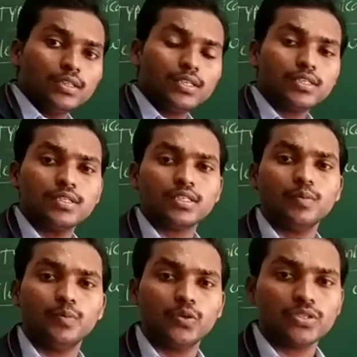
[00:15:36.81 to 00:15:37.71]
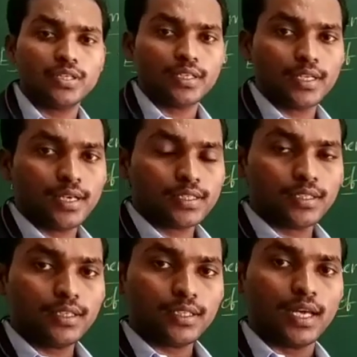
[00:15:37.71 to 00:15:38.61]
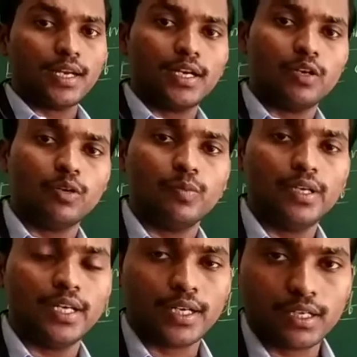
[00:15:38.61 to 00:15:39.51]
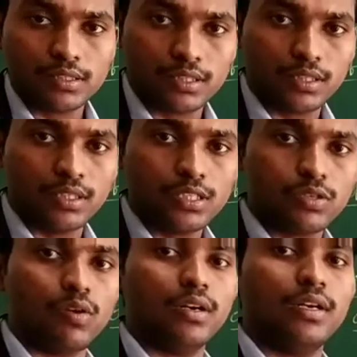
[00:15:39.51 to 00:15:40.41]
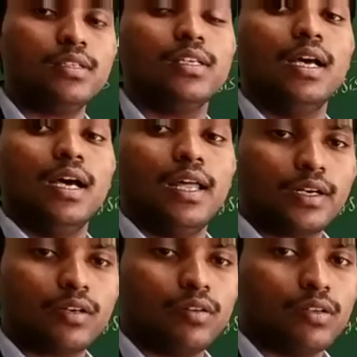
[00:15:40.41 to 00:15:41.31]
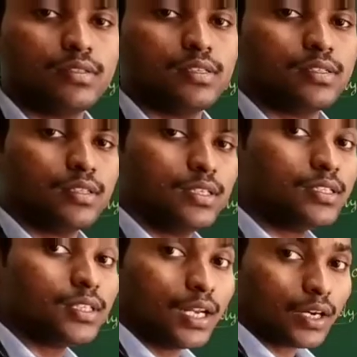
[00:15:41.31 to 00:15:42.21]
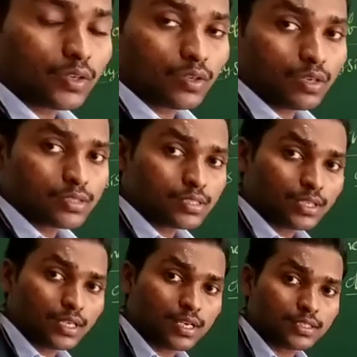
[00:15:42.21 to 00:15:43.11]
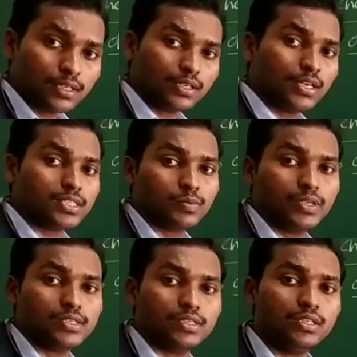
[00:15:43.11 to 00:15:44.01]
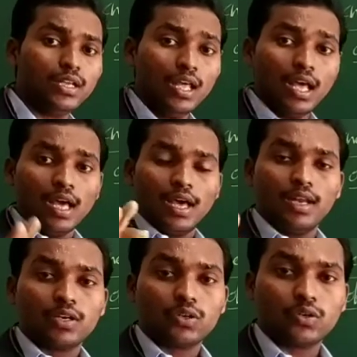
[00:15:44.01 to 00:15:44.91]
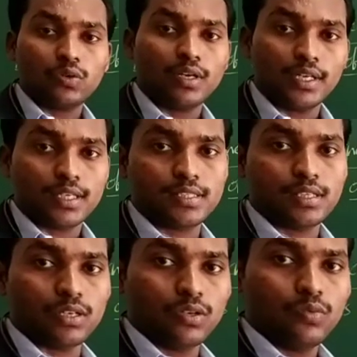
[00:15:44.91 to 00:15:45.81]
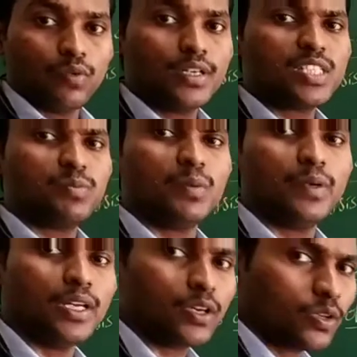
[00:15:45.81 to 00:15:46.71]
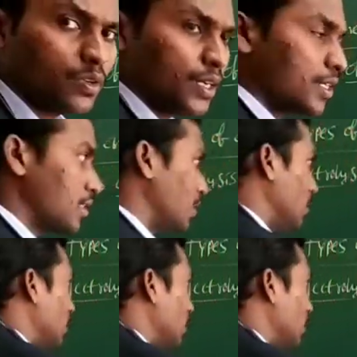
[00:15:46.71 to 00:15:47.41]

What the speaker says: This decomposition reaction carried out by electricity is called as electrolysis. This electrolysis reaction takes place in electrolytic cell. What is meant by electrolytic cell?